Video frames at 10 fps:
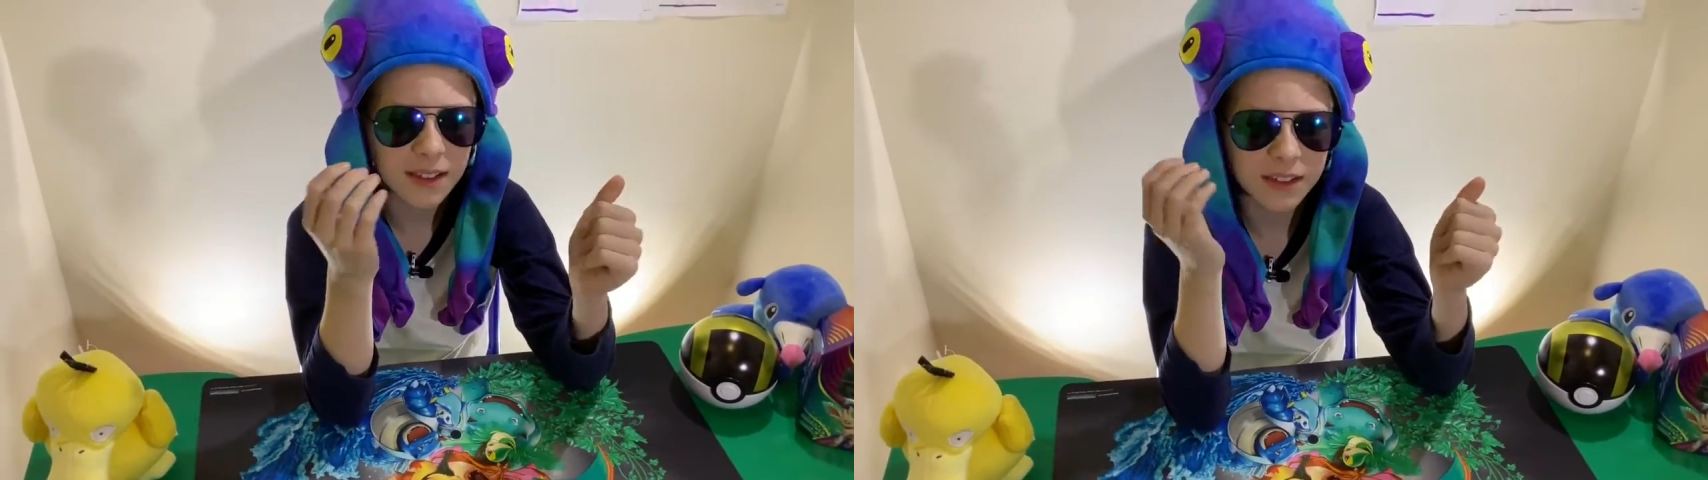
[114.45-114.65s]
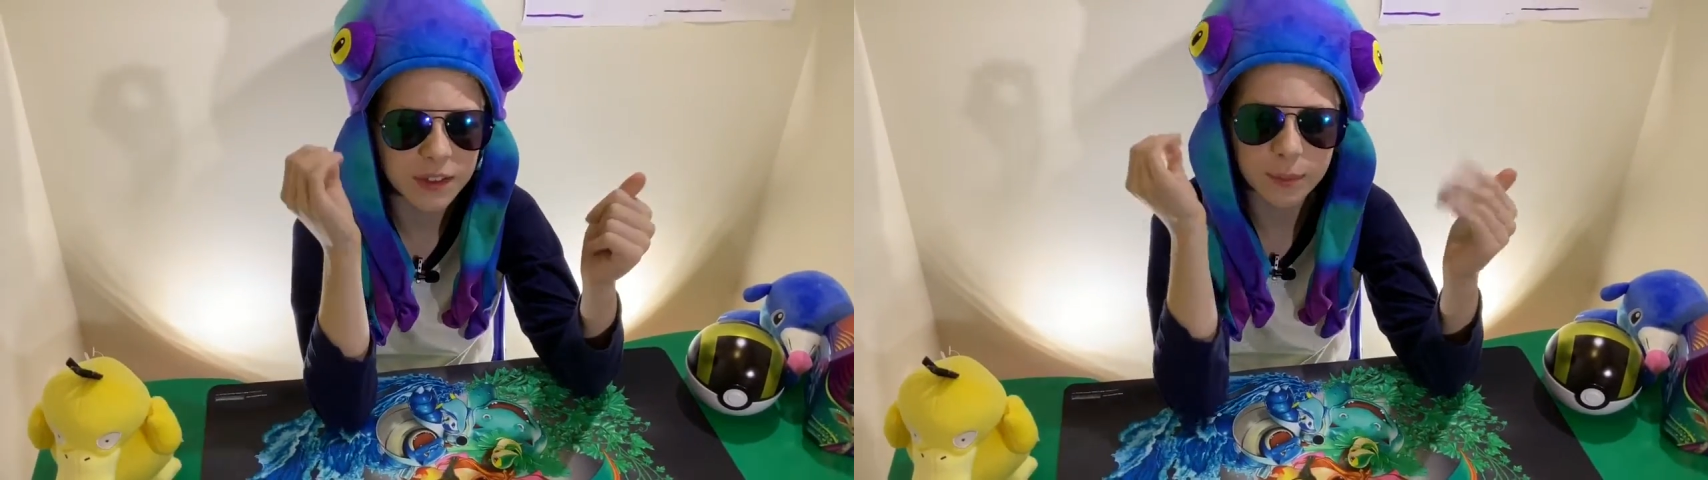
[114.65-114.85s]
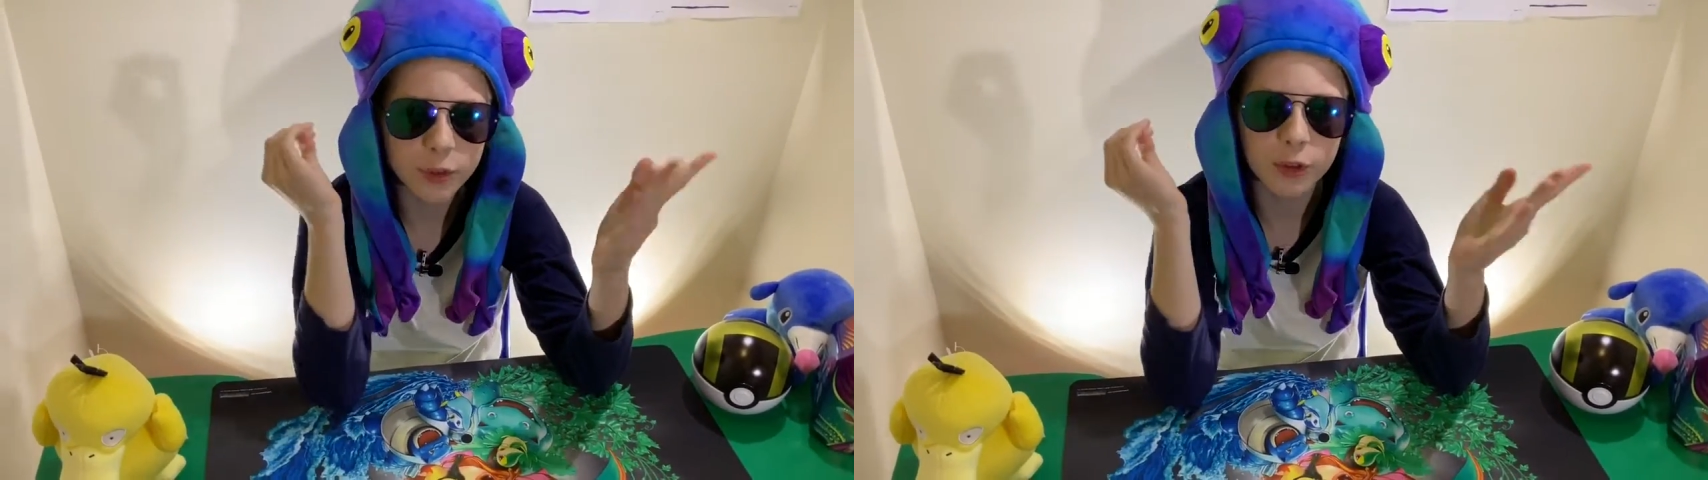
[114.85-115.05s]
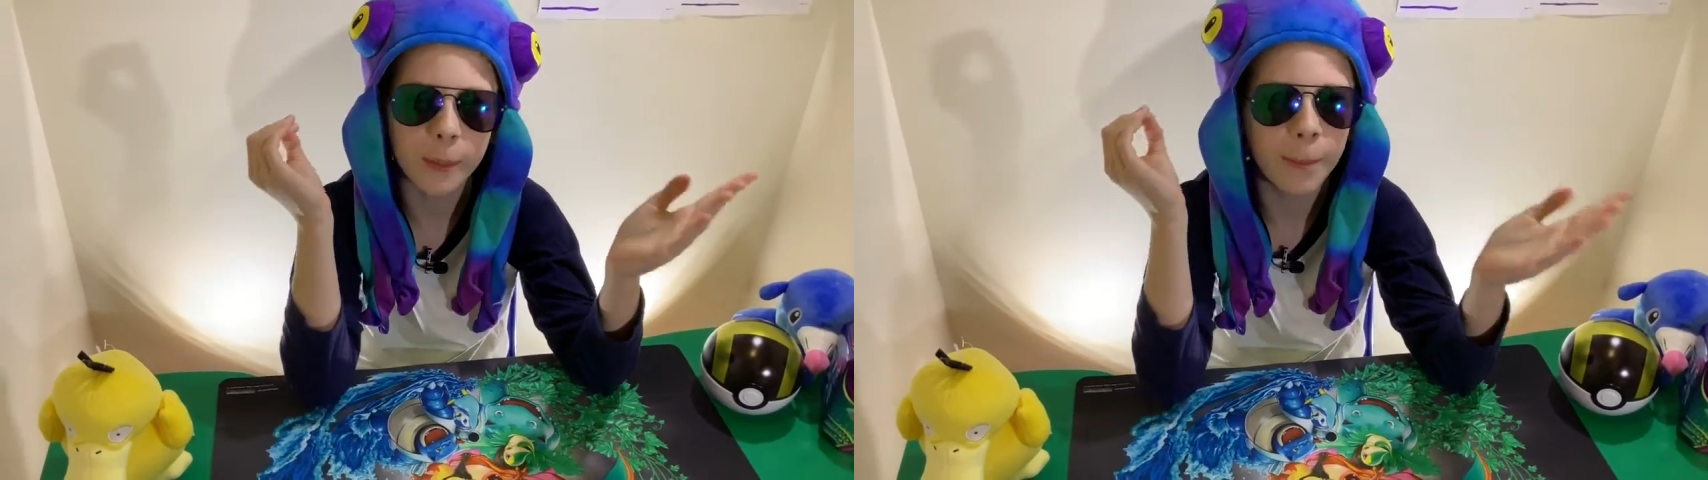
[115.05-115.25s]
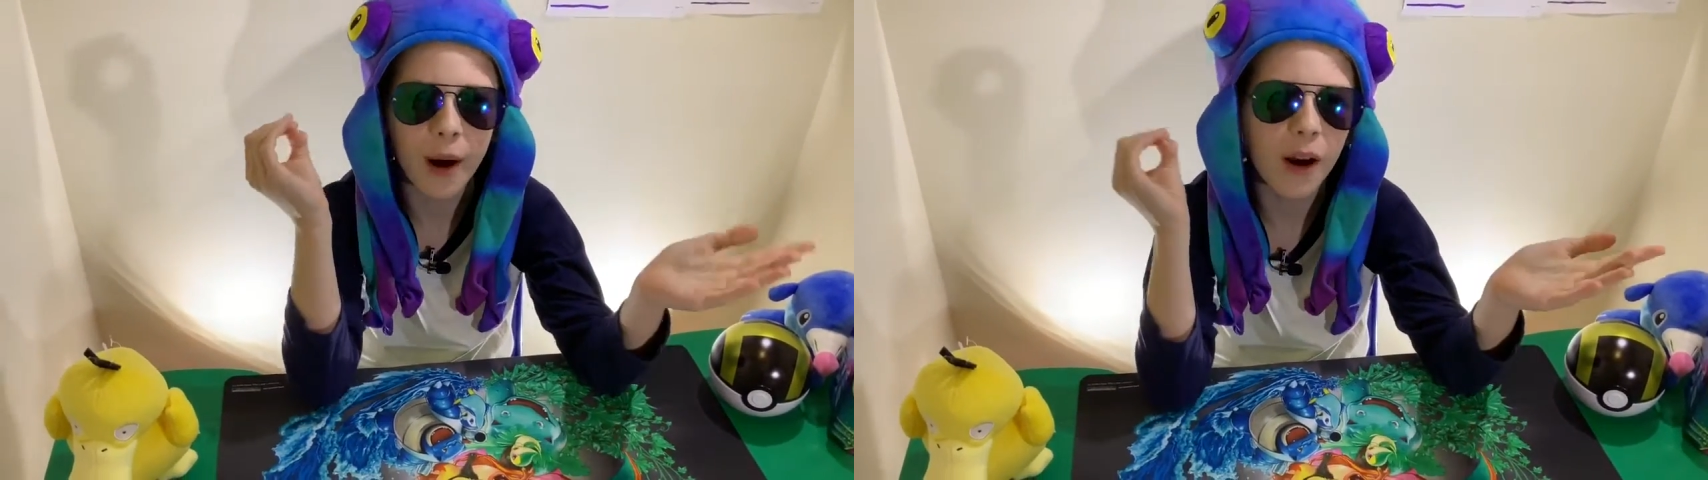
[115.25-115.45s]
some sort
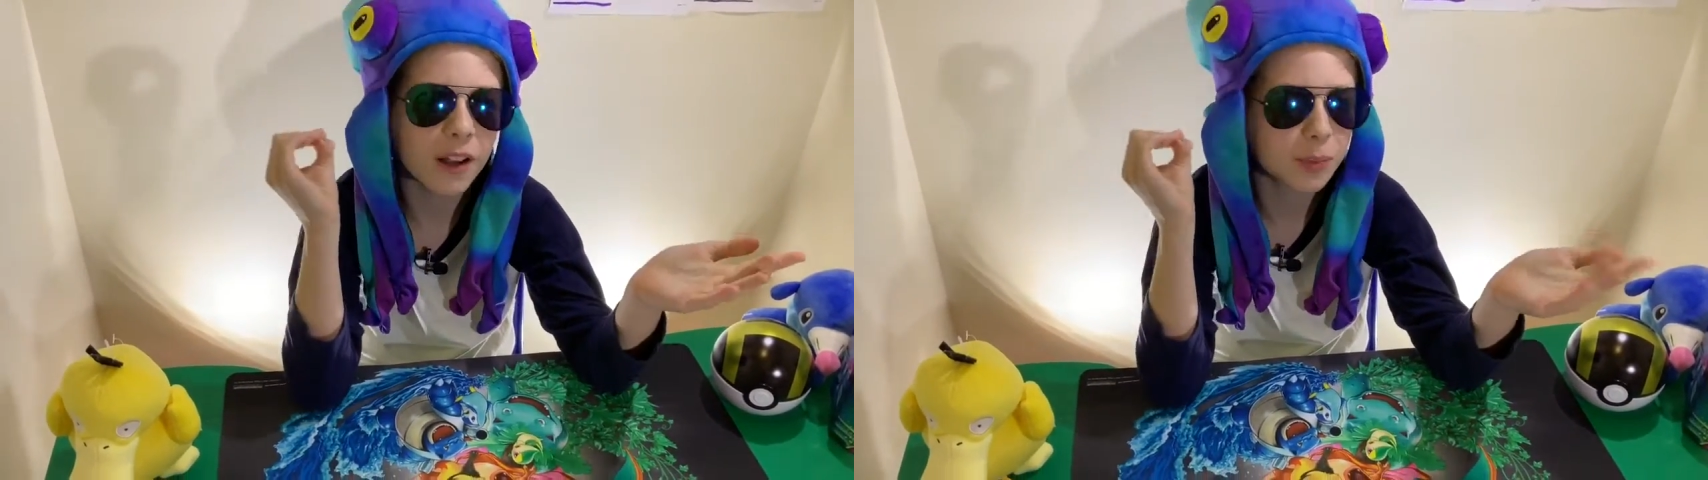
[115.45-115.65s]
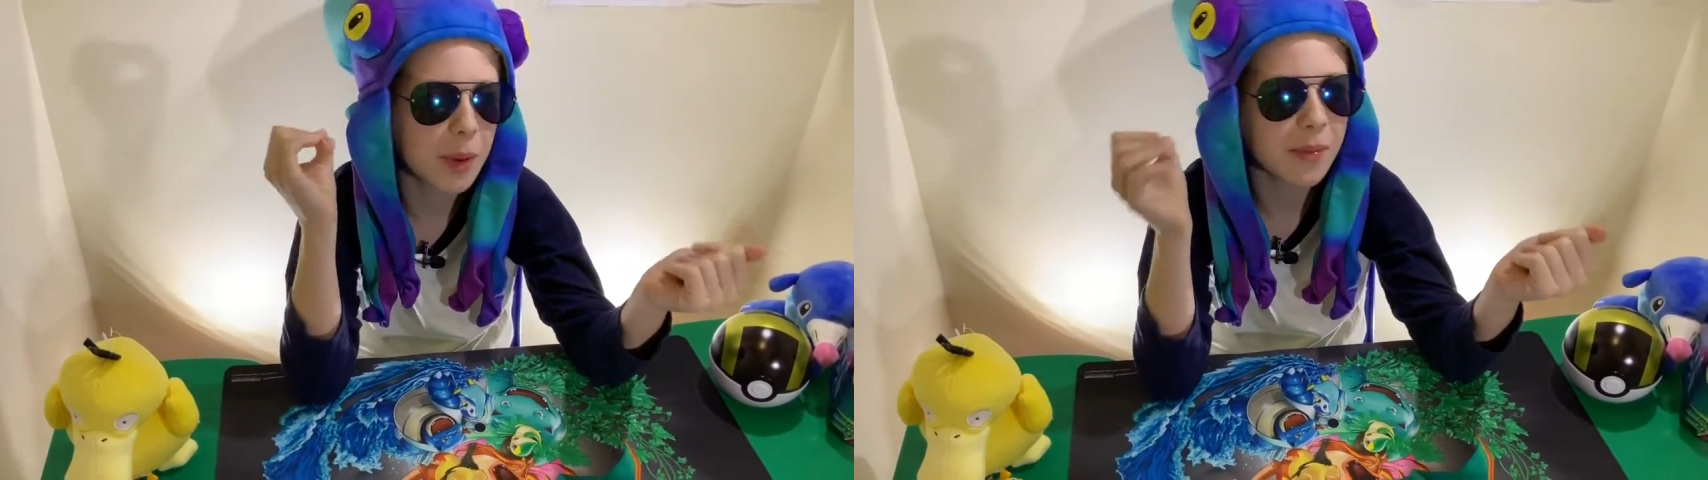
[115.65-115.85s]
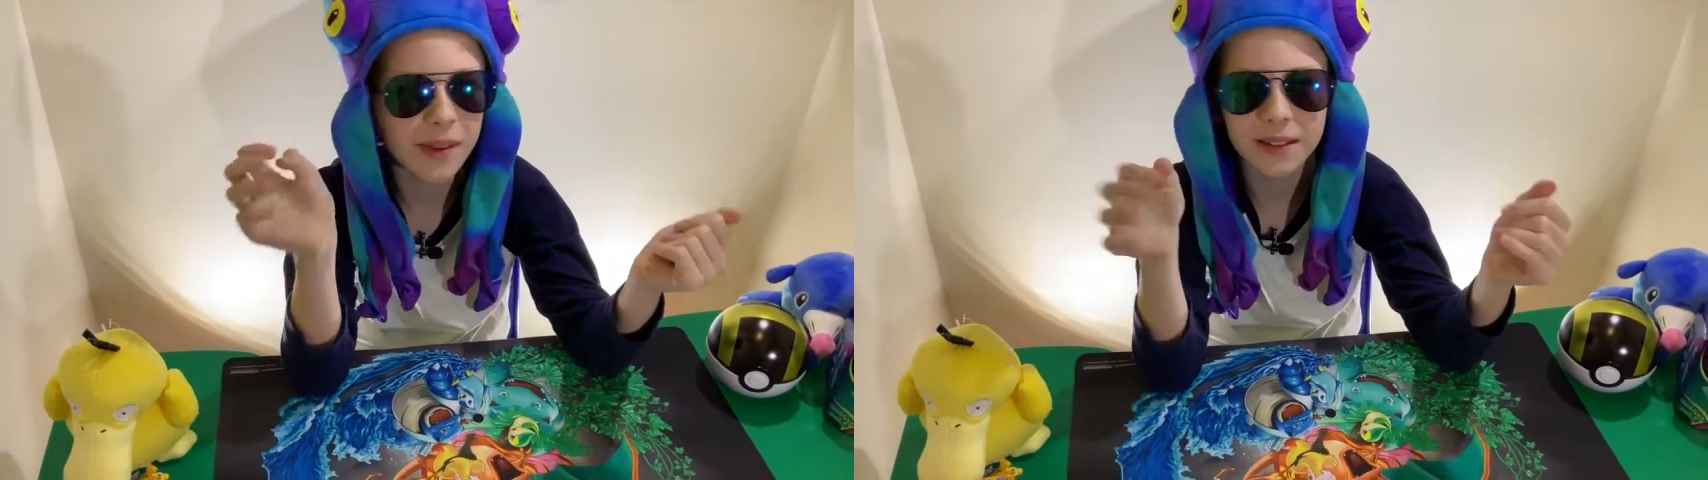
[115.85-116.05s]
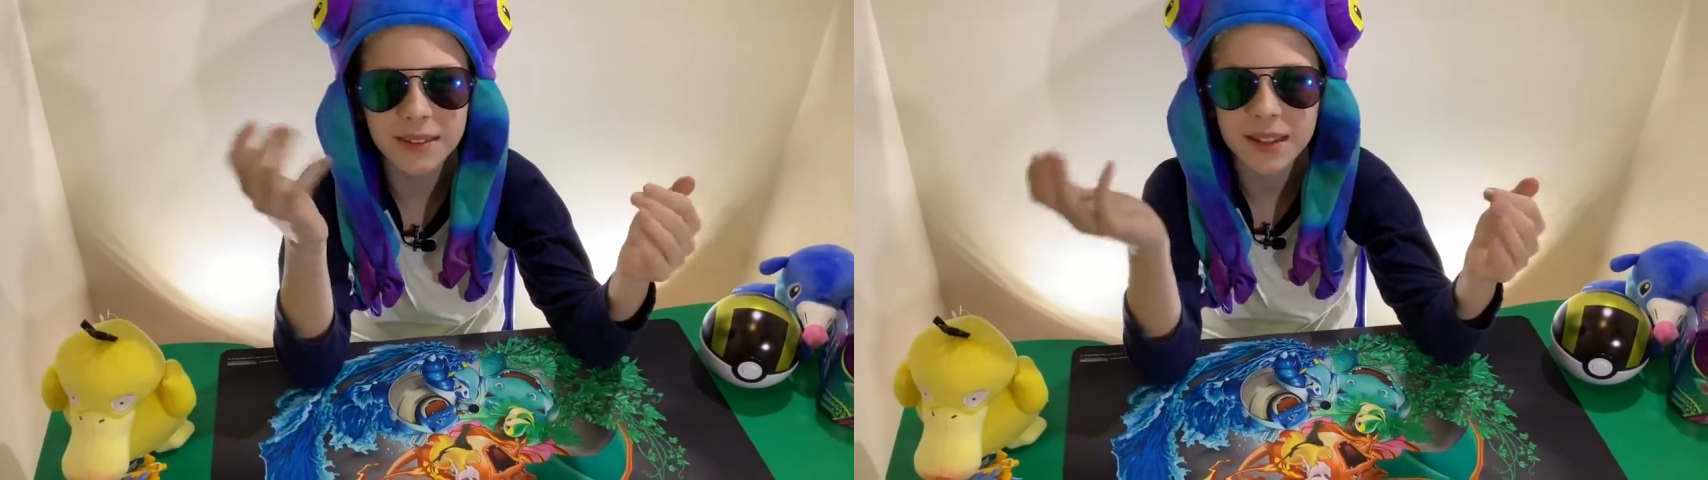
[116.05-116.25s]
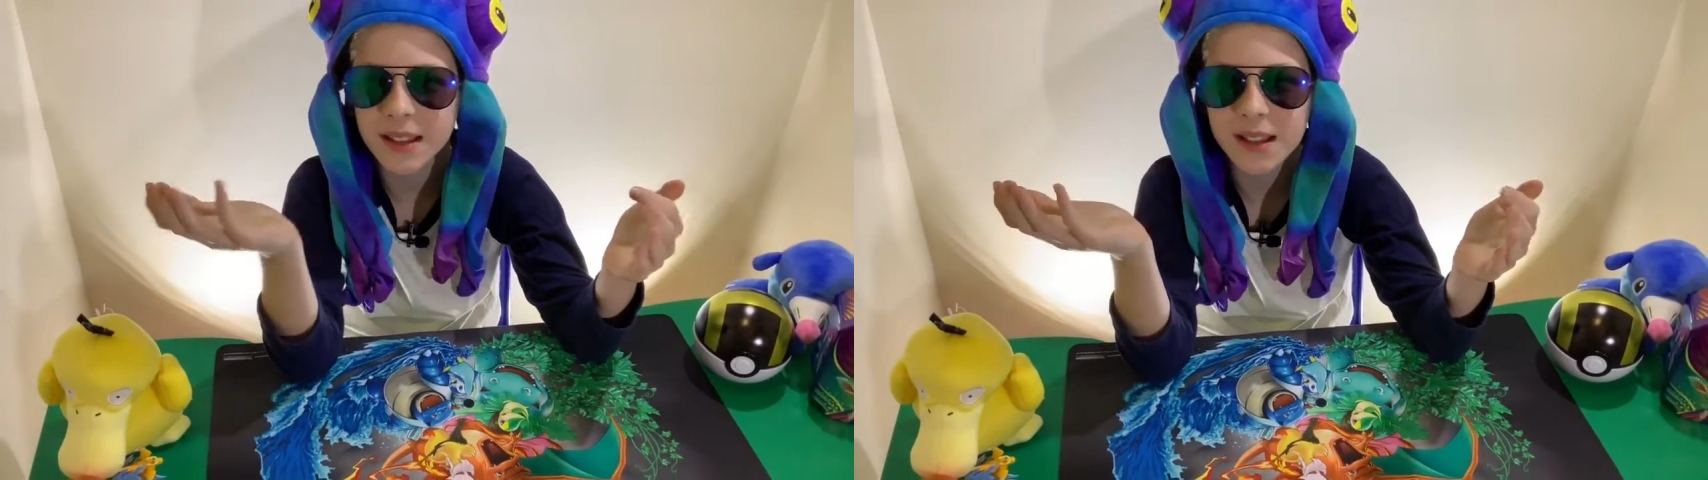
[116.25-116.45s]
of box, maybe a
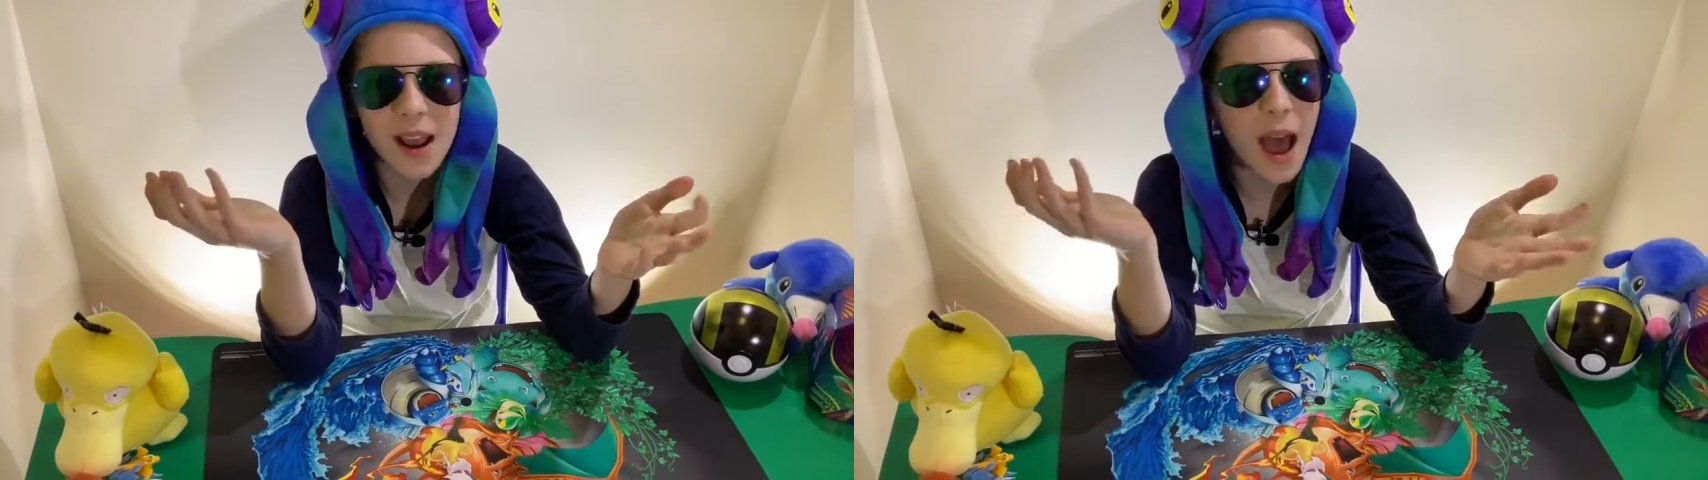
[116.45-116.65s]
tin.